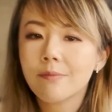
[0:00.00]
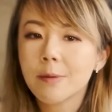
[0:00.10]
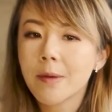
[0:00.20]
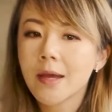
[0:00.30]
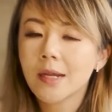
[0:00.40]

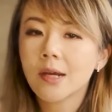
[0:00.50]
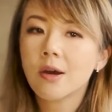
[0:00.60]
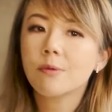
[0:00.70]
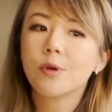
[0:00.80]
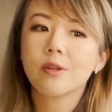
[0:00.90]
depending
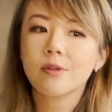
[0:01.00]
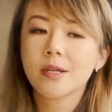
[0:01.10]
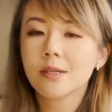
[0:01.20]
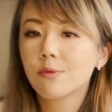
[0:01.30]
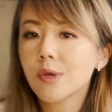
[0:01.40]
on whether
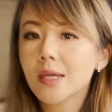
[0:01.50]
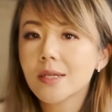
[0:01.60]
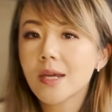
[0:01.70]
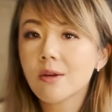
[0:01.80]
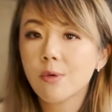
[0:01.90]
it's a
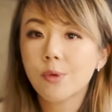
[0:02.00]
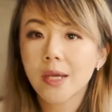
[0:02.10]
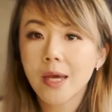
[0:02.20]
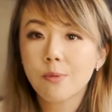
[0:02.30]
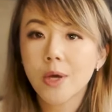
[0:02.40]
weekday or
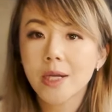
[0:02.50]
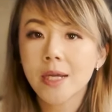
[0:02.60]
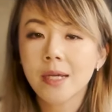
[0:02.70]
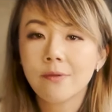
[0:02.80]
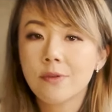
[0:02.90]
weekend wedding.